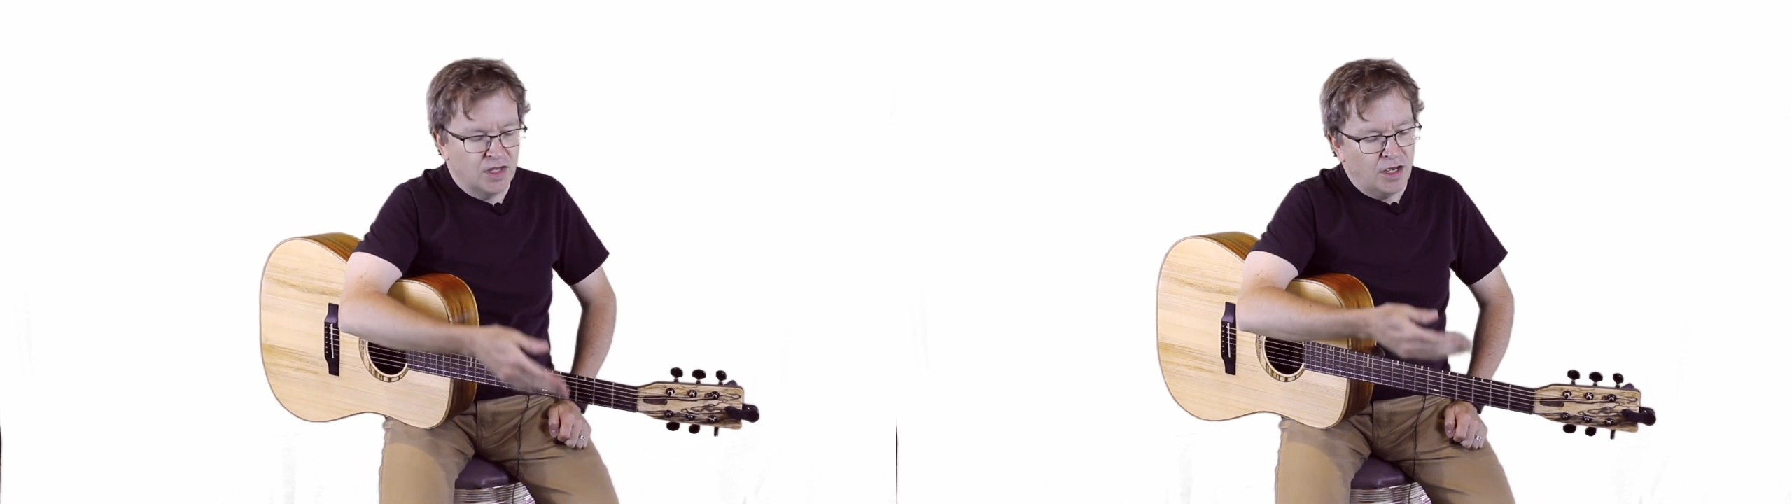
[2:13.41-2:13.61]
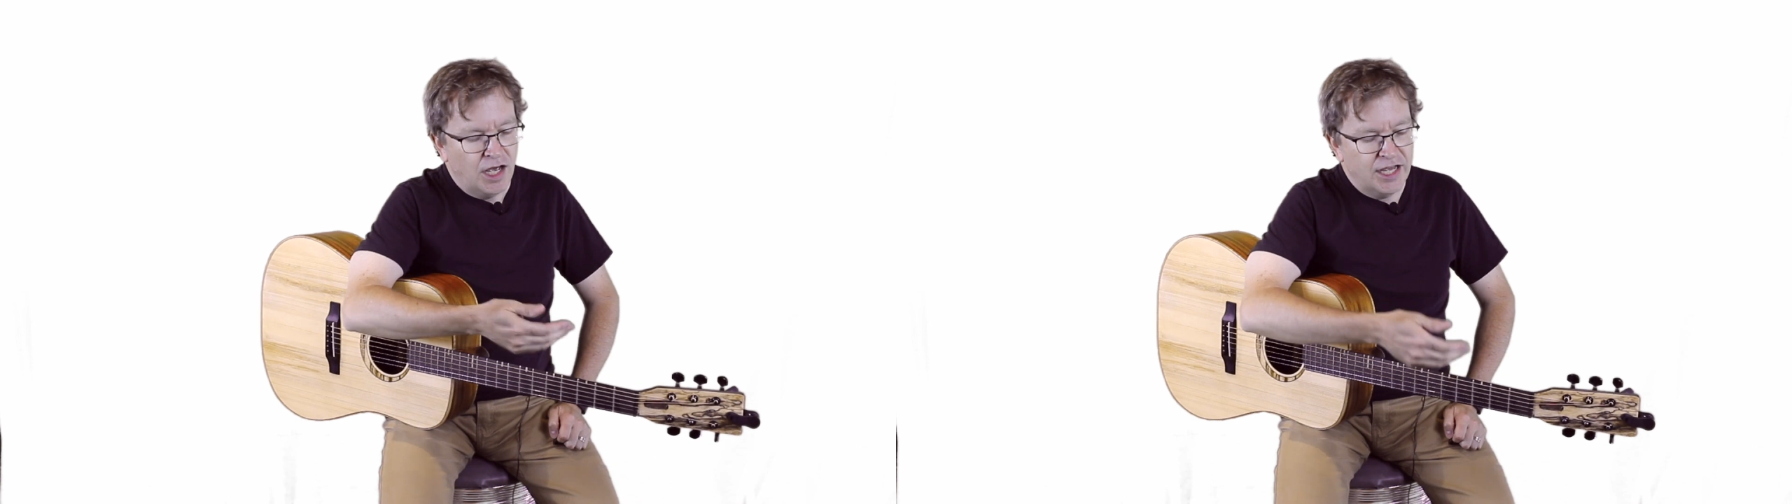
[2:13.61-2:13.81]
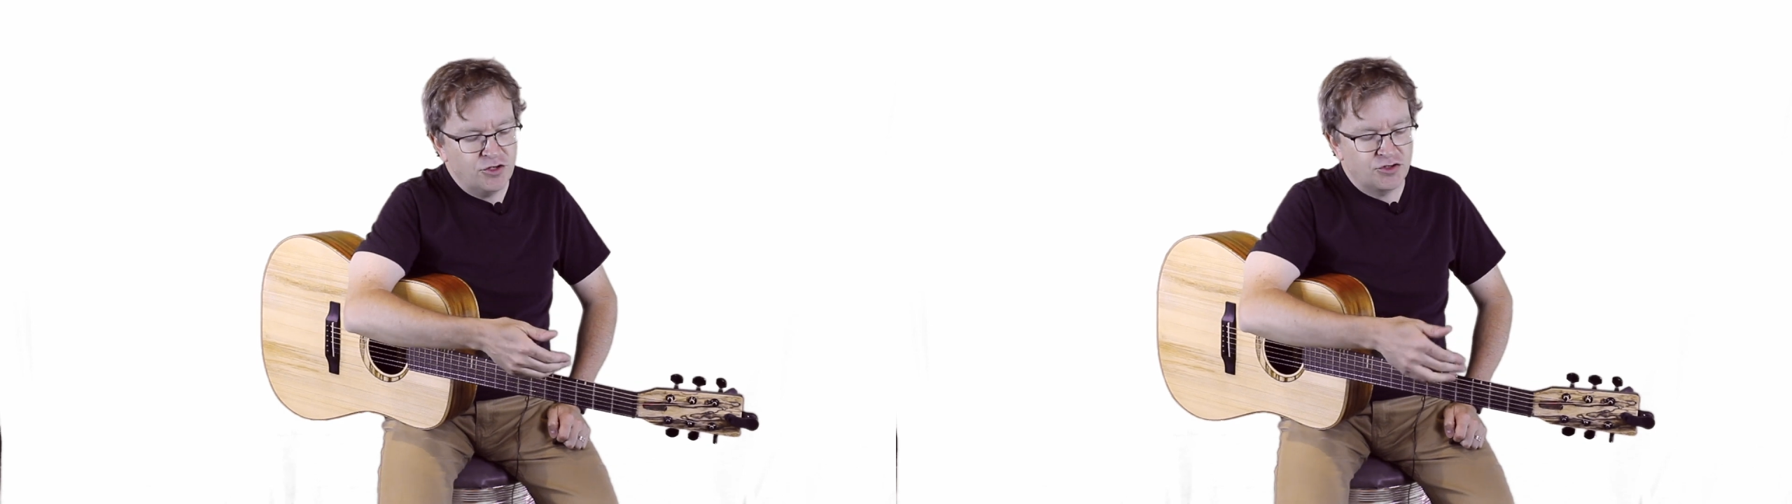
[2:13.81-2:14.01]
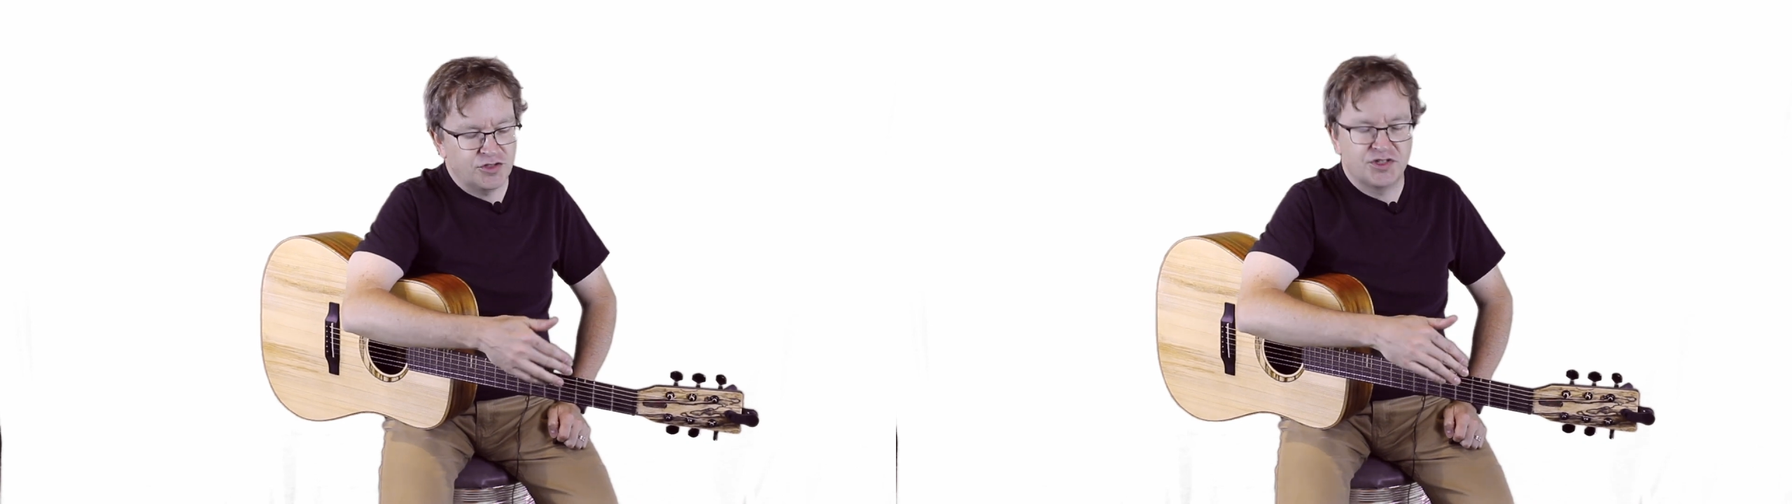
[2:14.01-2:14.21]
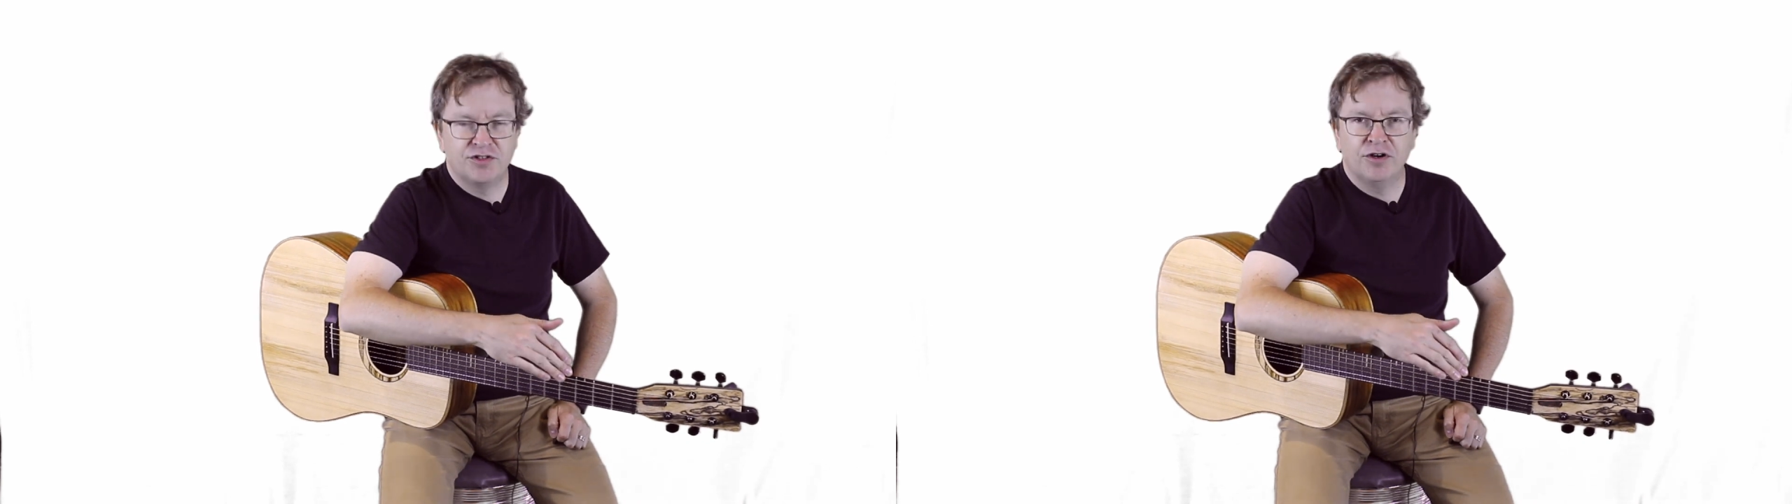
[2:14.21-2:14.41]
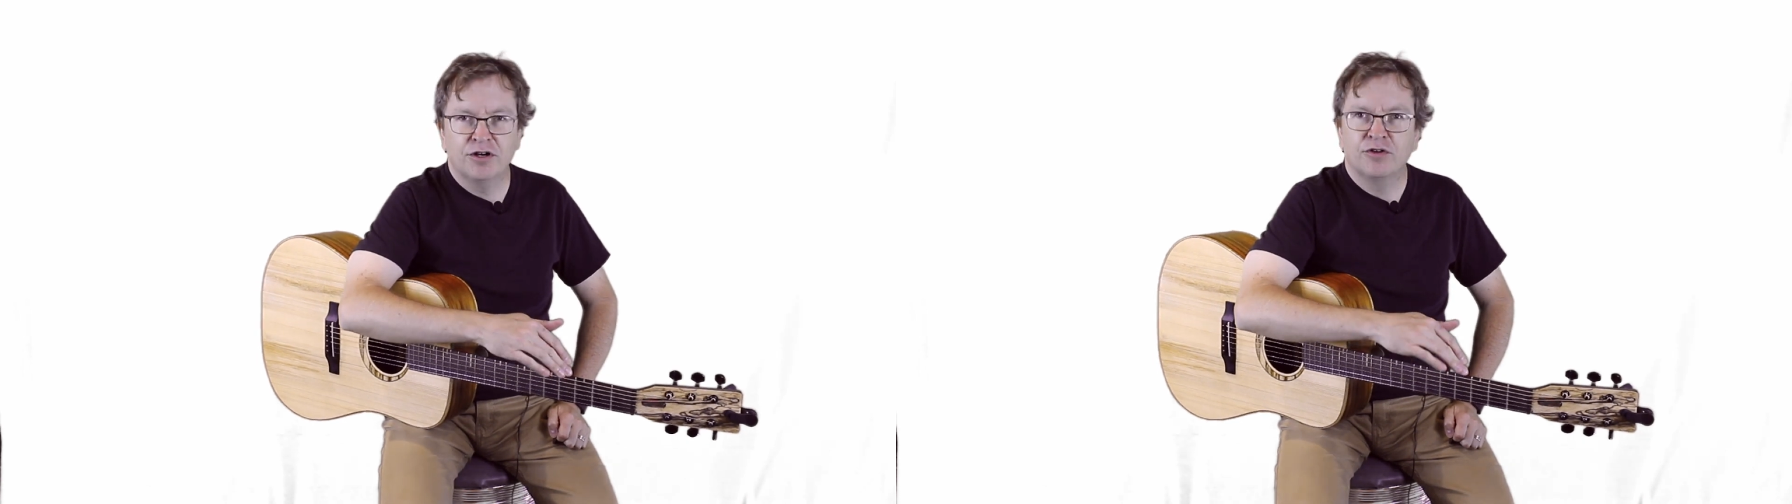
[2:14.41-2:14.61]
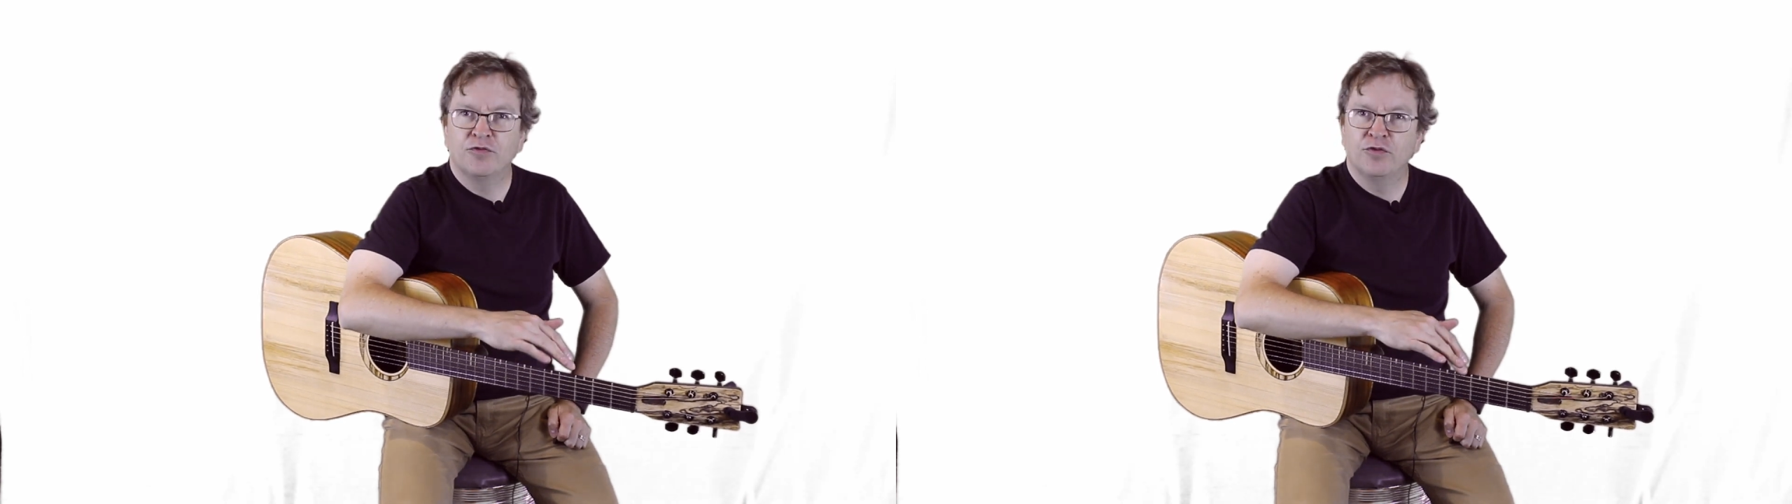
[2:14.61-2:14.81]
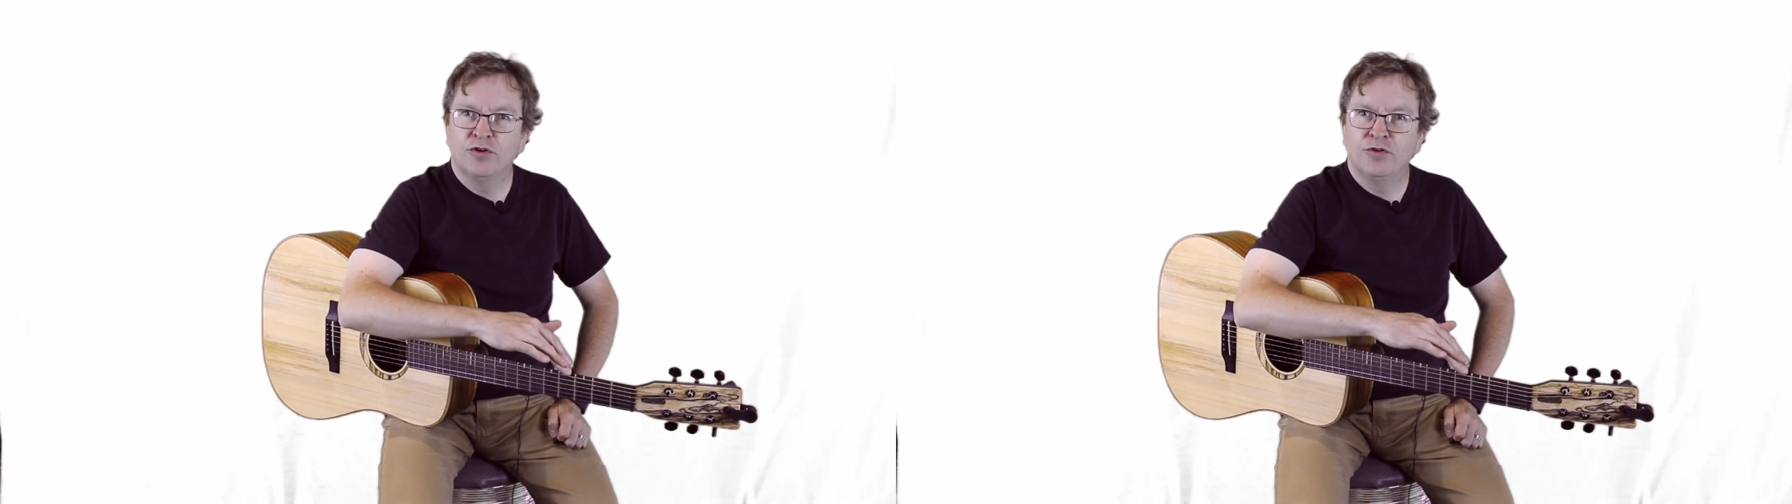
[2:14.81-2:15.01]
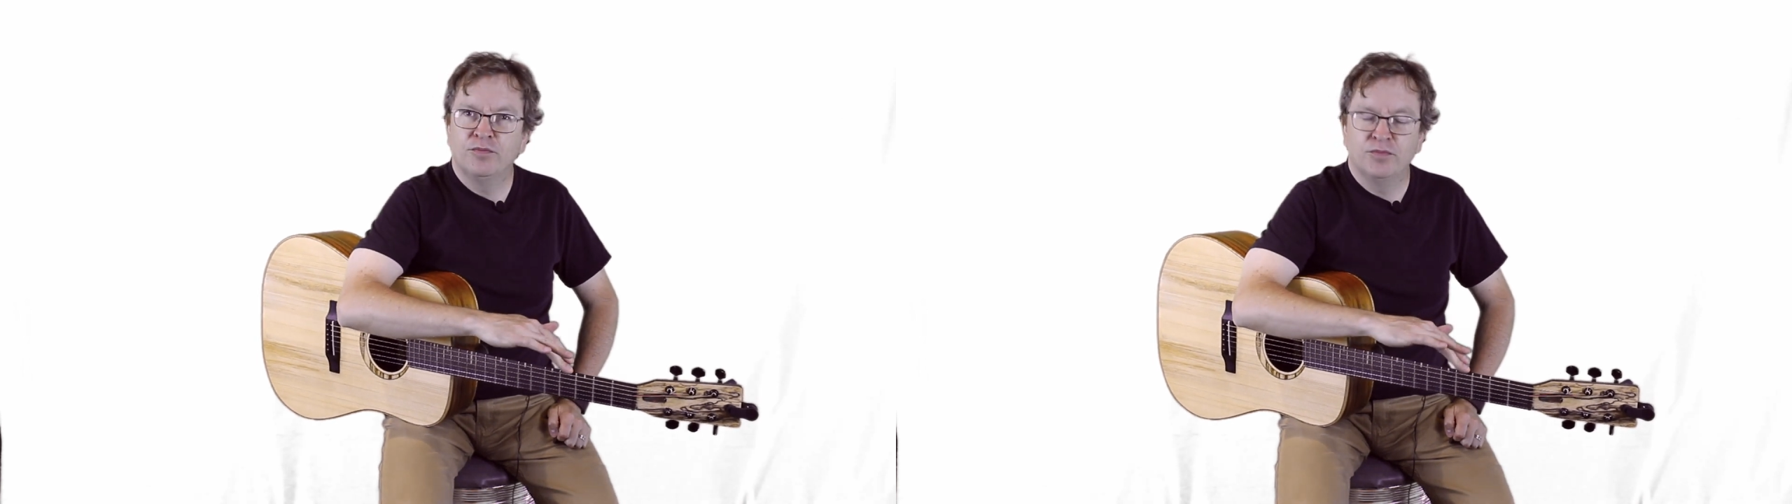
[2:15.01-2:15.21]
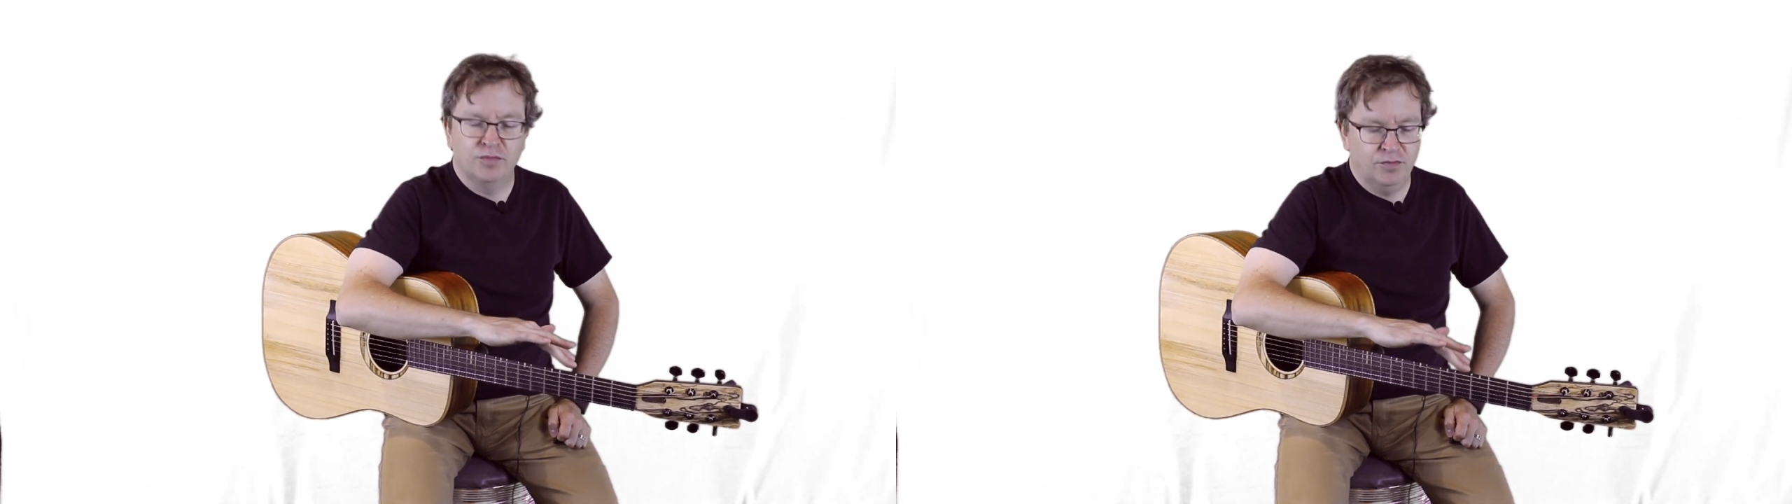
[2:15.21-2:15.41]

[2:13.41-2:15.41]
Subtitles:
I usually start from